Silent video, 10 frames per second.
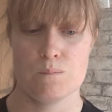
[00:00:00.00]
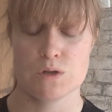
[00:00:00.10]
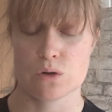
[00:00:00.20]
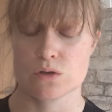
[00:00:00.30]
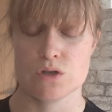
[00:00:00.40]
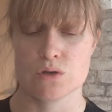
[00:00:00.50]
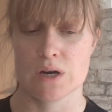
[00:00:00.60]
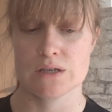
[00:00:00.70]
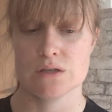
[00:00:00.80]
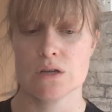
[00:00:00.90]
Doctor
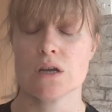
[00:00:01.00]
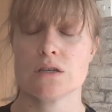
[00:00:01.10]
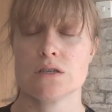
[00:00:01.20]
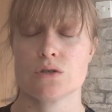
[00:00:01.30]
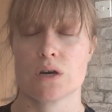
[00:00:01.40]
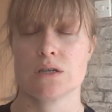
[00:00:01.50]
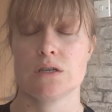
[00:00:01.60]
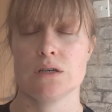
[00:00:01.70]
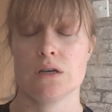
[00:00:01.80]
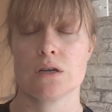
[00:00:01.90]
strikes and nurses strikes,
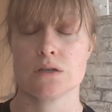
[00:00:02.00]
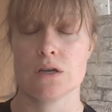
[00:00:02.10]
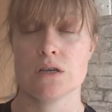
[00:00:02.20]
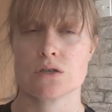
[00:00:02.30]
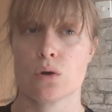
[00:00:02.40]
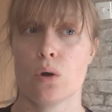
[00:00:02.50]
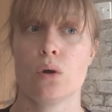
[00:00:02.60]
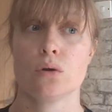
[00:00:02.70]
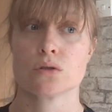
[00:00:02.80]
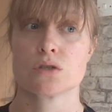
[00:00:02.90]
it's
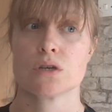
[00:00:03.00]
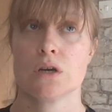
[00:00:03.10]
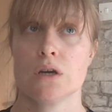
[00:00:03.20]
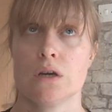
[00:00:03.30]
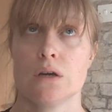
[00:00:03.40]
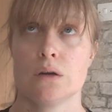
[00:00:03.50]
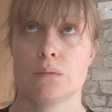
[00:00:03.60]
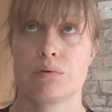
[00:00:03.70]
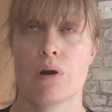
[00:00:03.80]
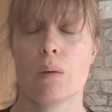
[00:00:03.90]
caused
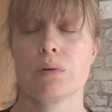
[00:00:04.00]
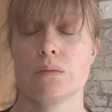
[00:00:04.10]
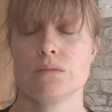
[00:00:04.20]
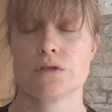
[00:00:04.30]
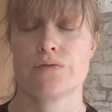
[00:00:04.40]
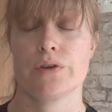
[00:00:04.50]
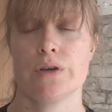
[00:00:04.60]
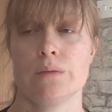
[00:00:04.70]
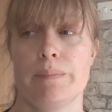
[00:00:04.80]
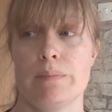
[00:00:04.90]
problems
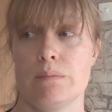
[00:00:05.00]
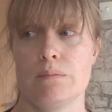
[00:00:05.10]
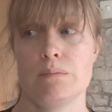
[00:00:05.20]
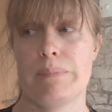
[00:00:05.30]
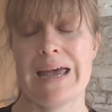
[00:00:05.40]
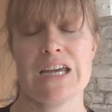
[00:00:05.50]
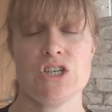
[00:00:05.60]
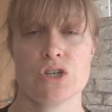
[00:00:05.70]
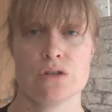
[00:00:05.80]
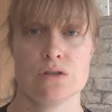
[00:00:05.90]
for
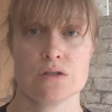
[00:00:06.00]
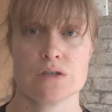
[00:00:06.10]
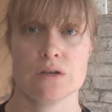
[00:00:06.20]
patients.